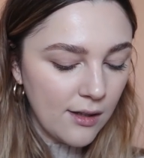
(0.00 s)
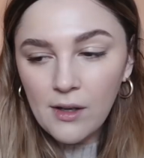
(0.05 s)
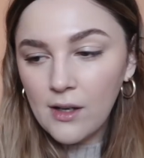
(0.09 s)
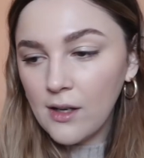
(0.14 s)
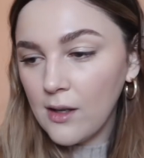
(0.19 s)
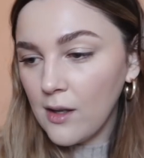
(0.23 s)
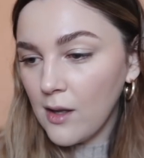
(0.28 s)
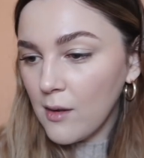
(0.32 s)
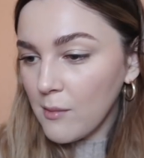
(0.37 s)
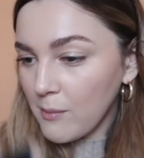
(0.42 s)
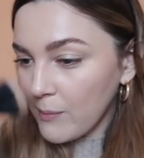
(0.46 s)
I'm
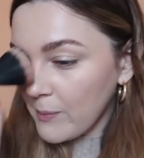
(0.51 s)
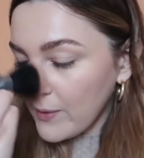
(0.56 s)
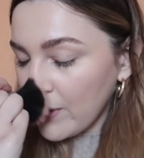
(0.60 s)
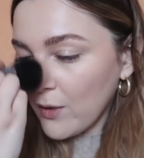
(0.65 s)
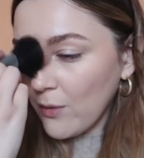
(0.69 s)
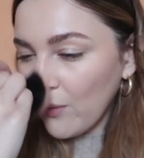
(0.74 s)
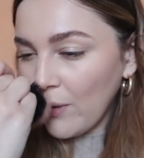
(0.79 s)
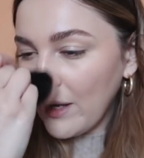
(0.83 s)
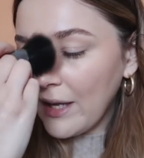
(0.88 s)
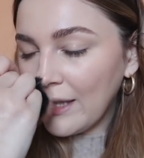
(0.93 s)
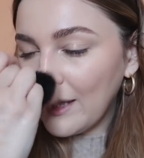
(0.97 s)
gonna be
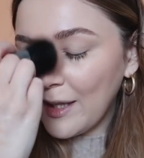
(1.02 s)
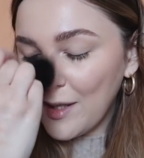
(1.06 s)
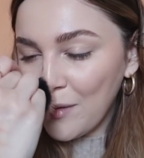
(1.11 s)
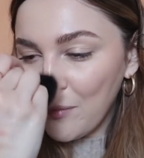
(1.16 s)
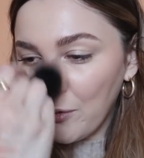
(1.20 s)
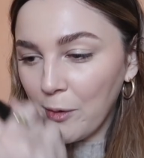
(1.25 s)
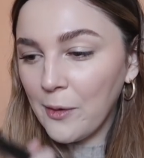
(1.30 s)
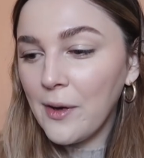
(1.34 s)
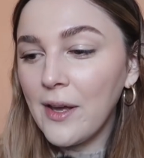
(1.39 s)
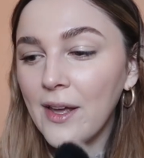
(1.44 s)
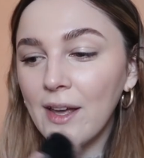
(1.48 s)
quite
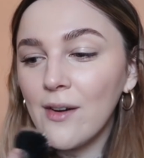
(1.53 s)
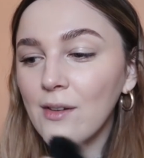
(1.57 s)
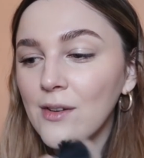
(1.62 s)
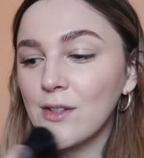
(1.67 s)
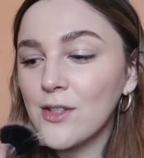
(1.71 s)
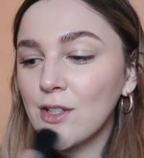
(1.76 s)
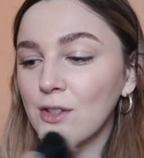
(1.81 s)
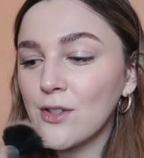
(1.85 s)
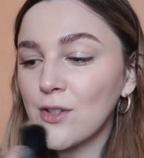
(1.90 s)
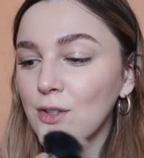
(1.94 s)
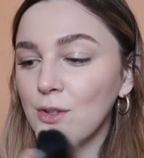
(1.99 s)
liberal here
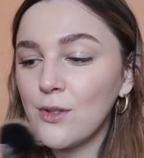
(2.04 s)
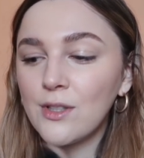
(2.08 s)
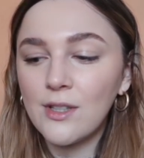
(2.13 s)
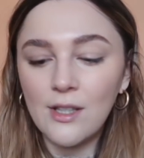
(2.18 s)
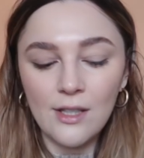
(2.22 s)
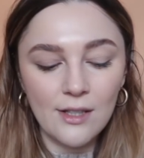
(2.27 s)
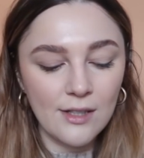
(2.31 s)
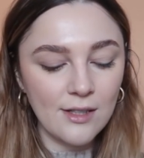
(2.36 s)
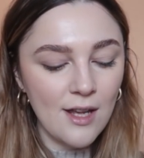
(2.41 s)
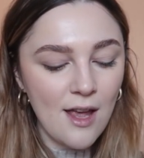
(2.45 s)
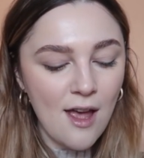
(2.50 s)
and just use
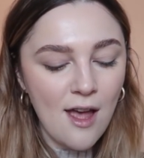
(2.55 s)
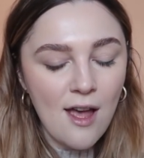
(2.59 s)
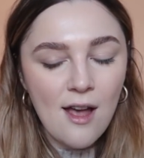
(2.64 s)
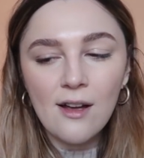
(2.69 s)
this